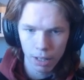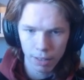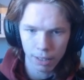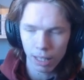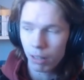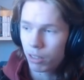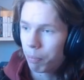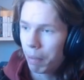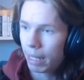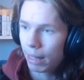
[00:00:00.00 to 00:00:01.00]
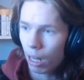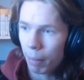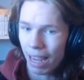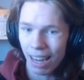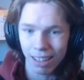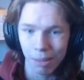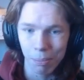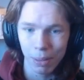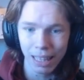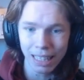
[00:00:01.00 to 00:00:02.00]
going to allow us to pick that up and
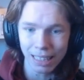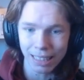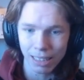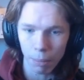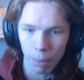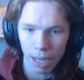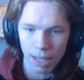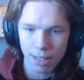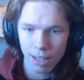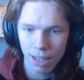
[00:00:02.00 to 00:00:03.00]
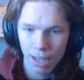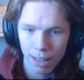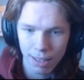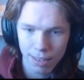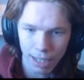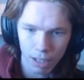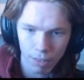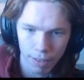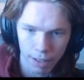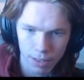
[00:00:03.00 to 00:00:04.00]
completely skip past the second phase.